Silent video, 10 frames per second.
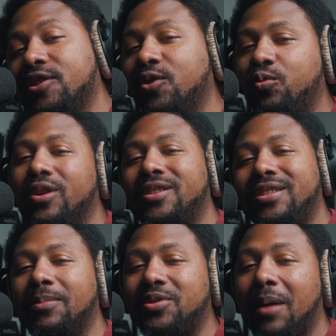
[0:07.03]
the
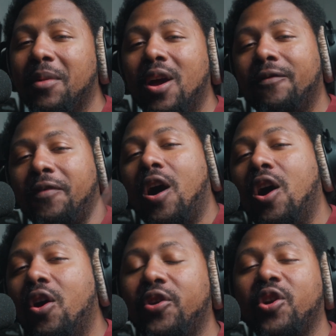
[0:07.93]
one-stop shop for
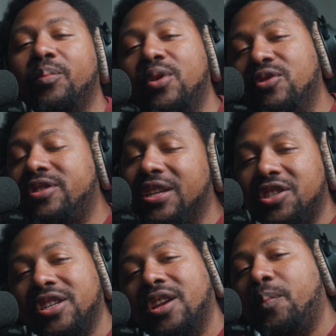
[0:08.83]
all your
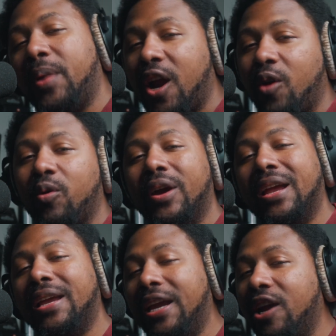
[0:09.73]
musician apparel
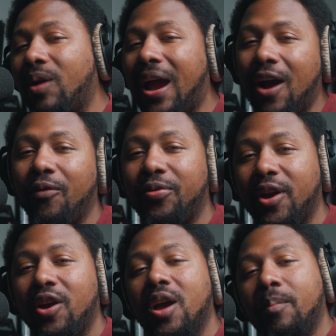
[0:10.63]
and gear out there.